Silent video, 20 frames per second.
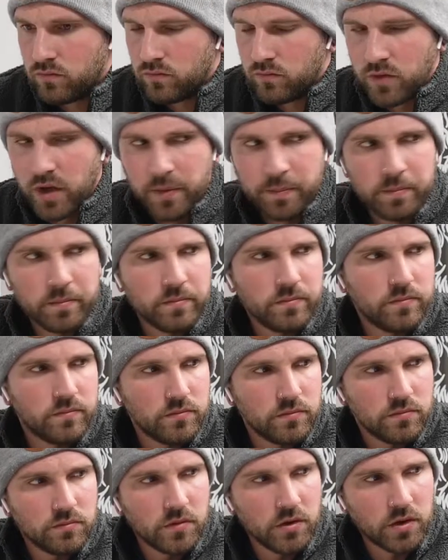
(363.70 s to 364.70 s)
Yep.
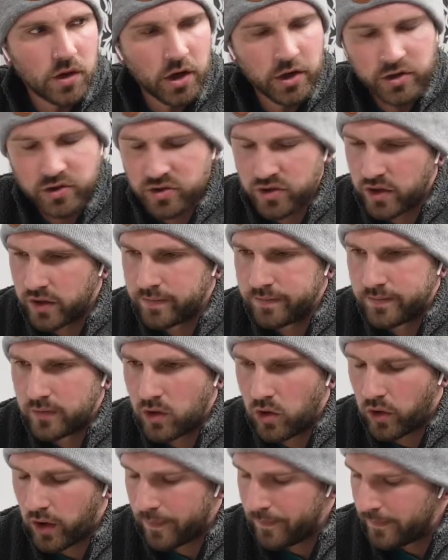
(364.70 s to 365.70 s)
Understood.
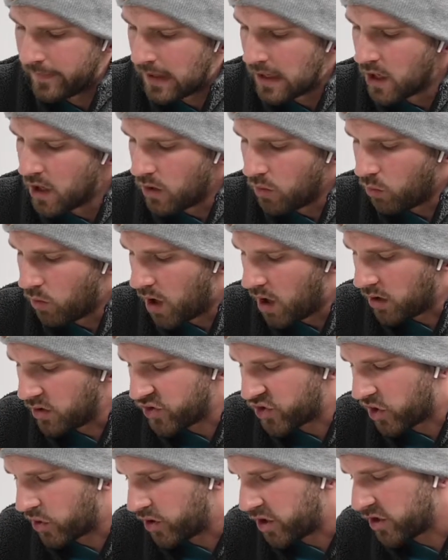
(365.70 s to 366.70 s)
Okay.
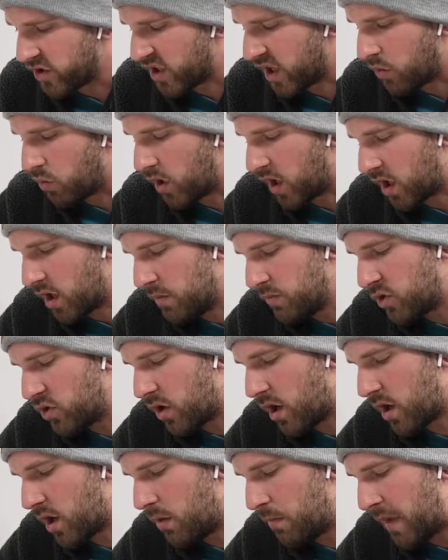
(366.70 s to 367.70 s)
Well, so here's the thing. When it comes
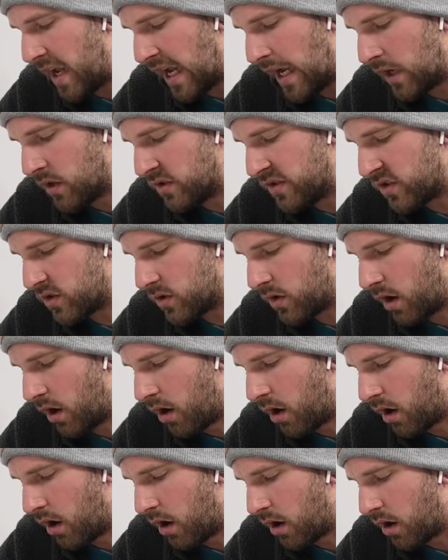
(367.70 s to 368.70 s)
to our commands,
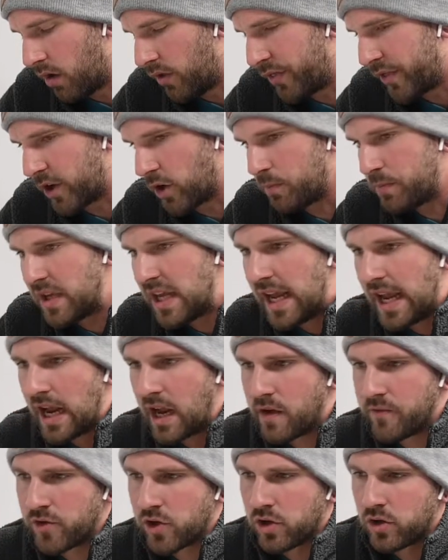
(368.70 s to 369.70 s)
their
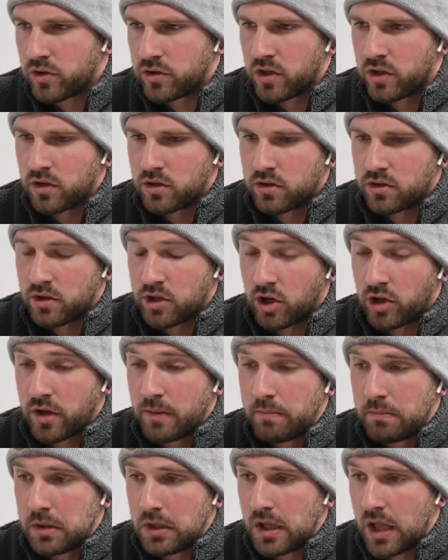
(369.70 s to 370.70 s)
behavior or their
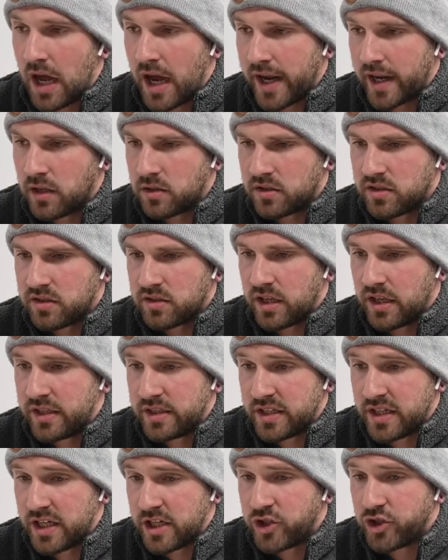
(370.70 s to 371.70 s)
compliance is
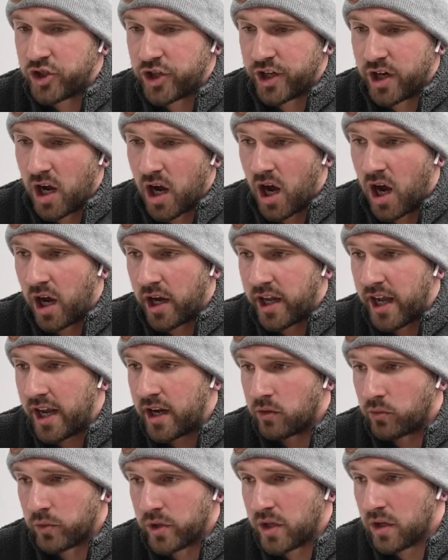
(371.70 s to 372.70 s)
contingent on
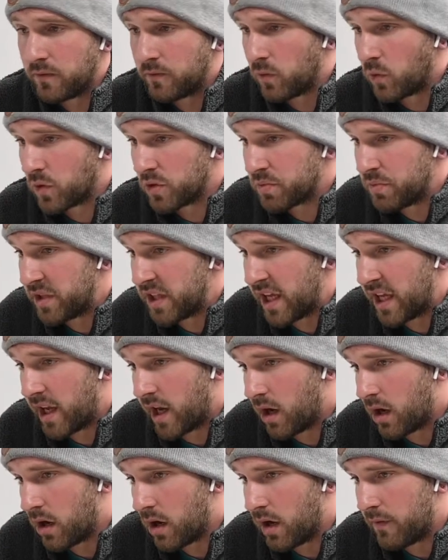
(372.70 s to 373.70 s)
a reinforcement they
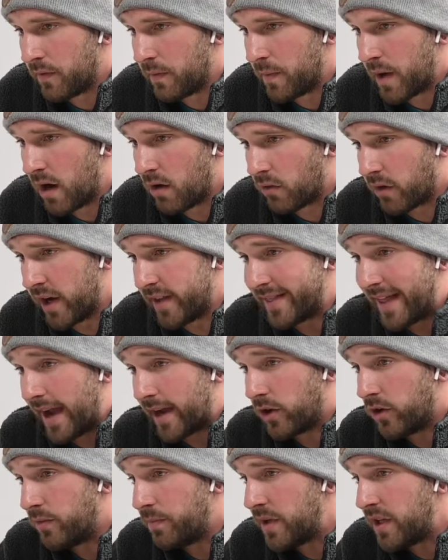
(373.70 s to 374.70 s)
care enough about, right?
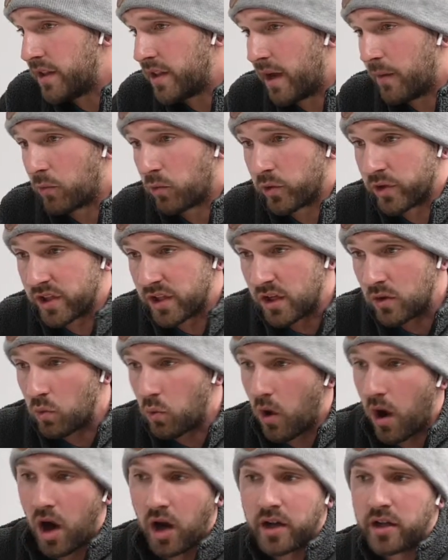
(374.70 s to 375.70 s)
That could be them really
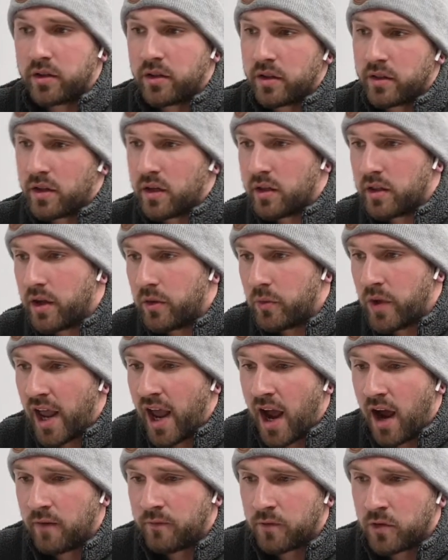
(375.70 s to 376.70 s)
wanting the thing that we
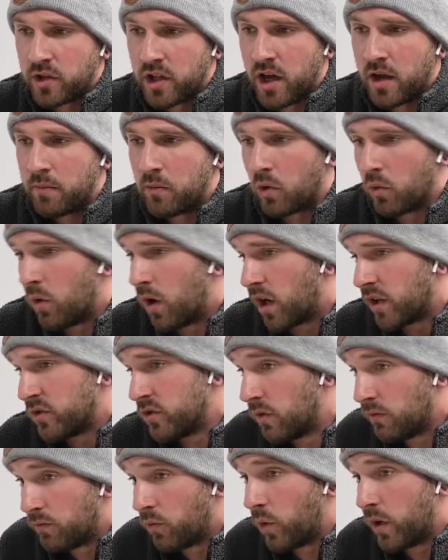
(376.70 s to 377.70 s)
have for them or wanting
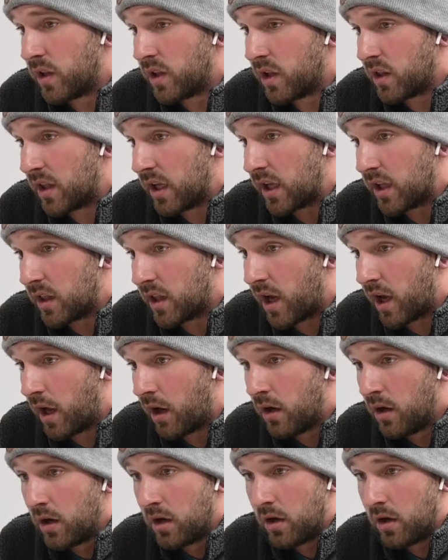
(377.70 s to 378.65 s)
to avoid the thing that